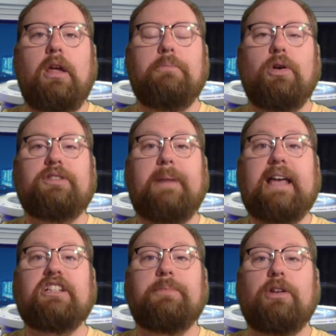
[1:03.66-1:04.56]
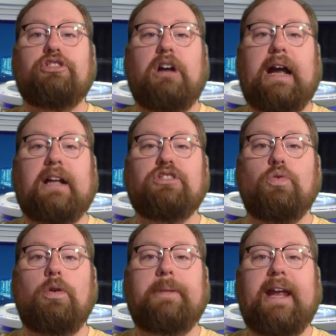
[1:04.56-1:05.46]
Boys basketball tryouts
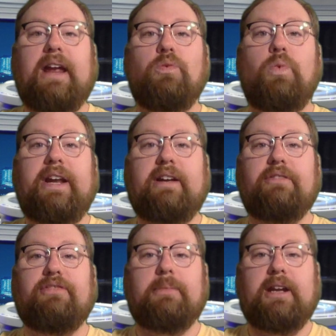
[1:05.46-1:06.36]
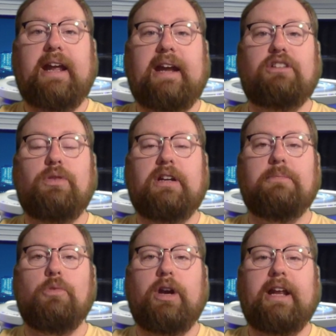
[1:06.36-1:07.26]
will be a week from today. Tune into
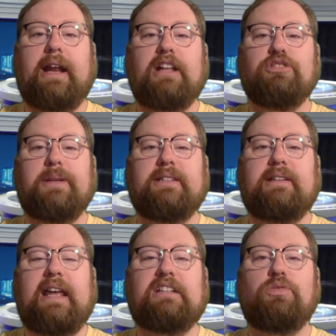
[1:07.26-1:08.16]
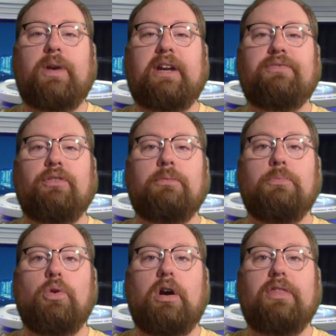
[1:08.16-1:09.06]
morning announcements next week for
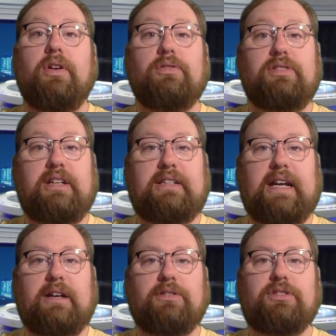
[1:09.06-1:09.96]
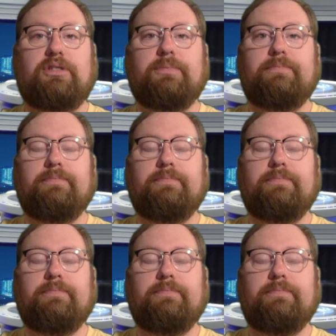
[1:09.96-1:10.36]
more on those details.